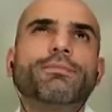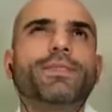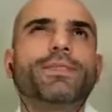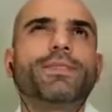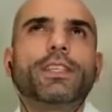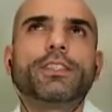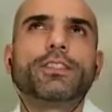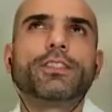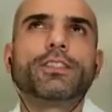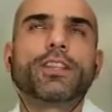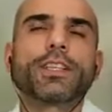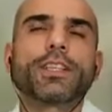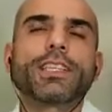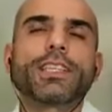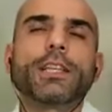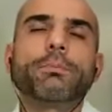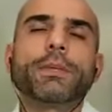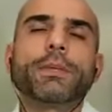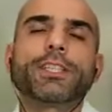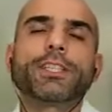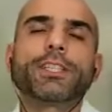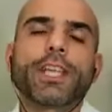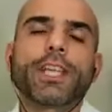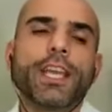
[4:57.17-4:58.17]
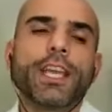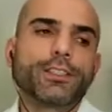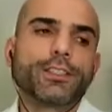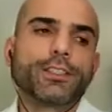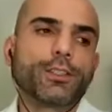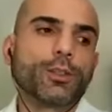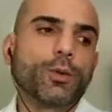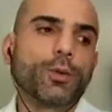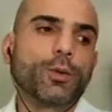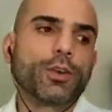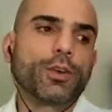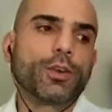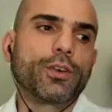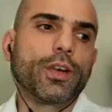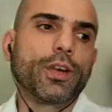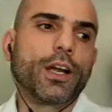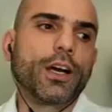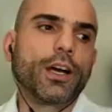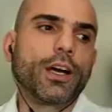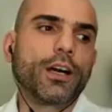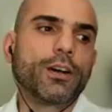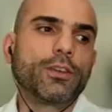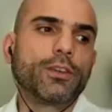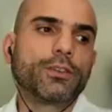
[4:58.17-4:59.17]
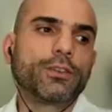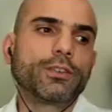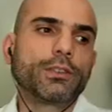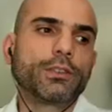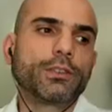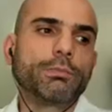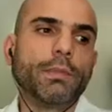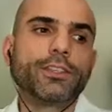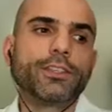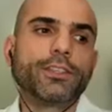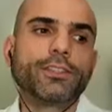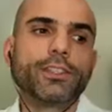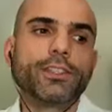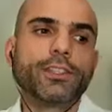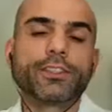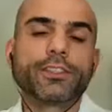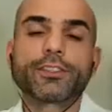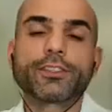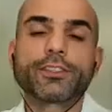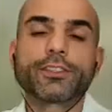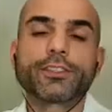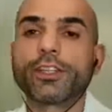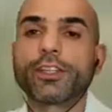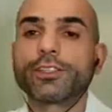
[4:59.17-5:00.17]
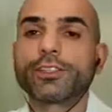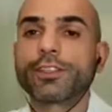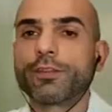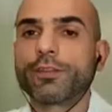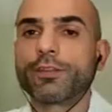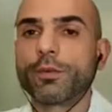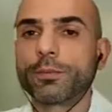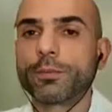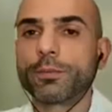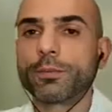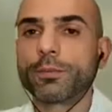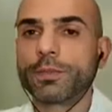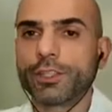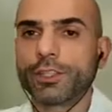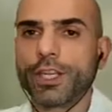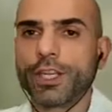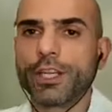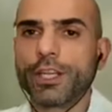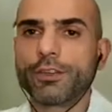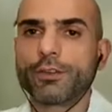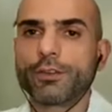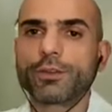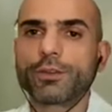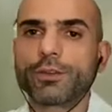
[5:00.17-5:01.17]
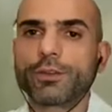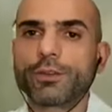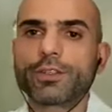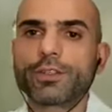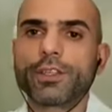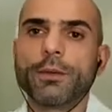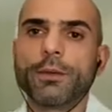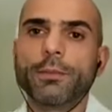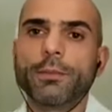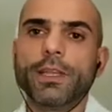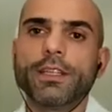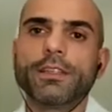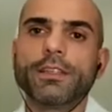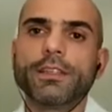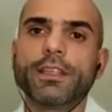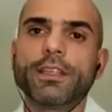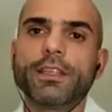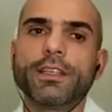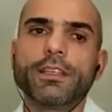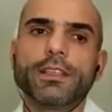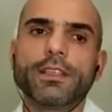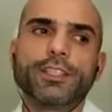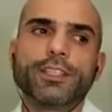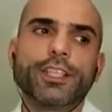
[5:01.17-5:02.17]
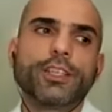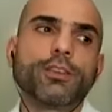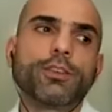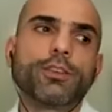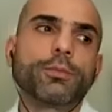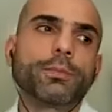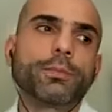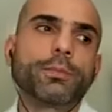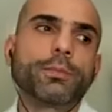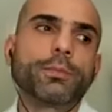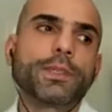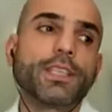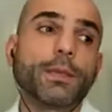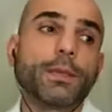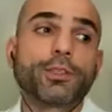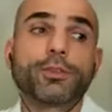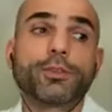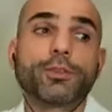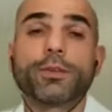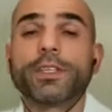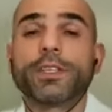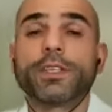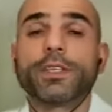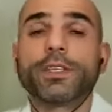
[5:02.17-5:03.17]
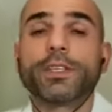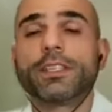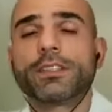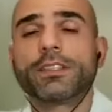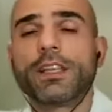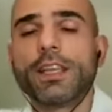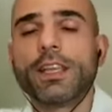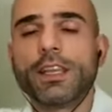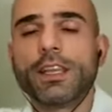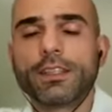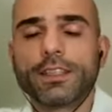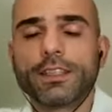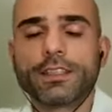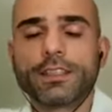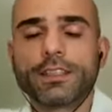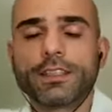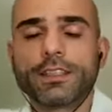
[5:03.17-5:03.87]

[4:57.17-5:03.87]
not that much case law around mandatory disclosure forms in general. So, I mean, the general perception, or at least this